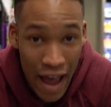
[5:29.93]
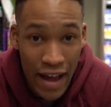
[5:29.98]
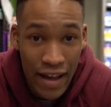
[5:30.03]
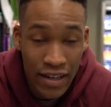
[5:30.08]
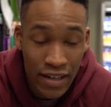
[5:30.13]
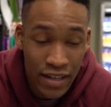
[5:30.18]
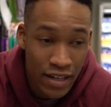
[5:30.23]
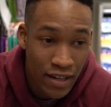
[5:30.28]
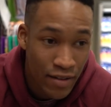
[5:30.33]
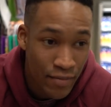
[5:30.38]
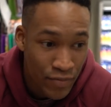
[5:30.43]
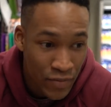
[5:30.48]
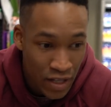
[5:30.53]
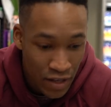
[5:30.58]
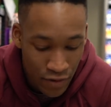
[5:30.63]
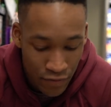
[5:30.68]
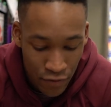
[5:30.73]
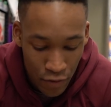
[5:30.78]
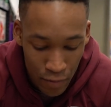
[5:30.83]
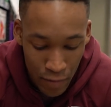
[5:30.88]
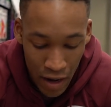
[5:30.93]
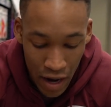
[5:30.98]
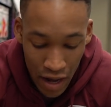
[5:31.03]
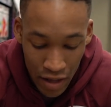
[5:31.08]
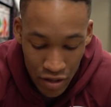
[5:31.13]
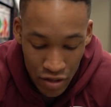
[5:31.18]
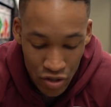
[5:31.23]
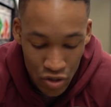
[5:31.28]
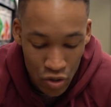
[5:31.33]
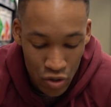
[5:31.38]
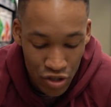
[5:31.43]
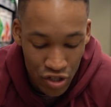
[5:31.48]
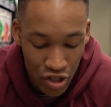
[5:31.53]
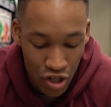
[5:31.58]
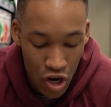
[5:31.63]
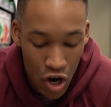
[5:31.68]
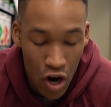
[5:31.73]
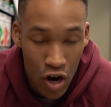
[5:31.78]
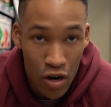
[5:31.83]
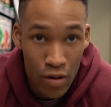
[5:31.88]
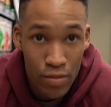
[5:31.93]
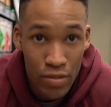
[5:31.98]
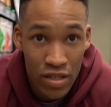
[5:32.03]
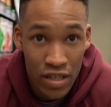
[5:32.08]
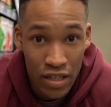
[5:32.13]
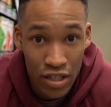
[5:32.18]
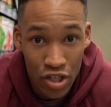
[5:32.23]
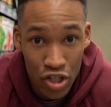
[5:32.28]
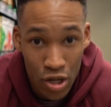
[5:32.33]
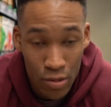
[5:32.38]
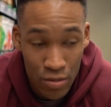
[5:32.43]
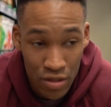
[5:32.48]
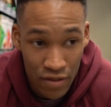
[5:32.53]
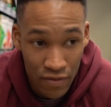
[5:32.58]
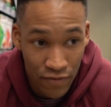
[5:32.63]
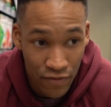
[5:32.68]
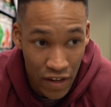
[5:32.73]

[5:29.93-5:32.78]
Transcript: and for my other source of carbs in terms of